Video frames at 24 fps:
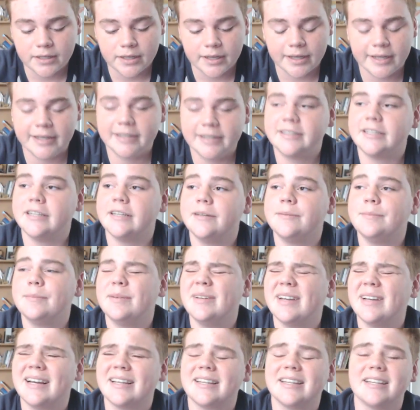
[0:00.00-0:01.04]
it's him,
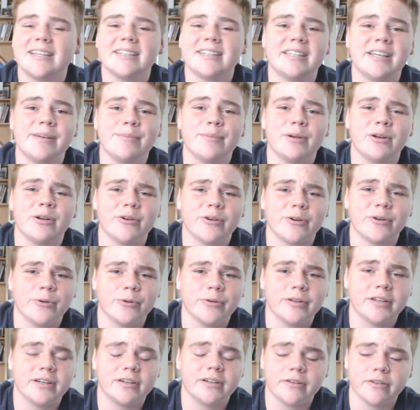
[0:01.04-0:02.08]
I think it's him and Hardcore
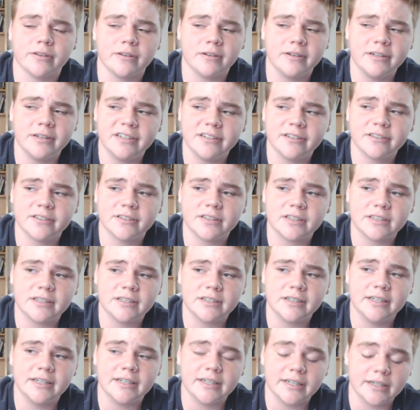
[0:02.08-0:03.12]
that are the leaders of the
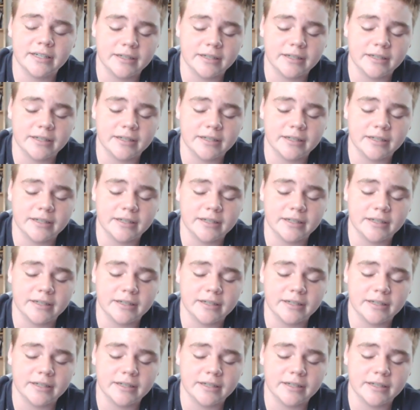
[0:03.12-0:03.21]
clan,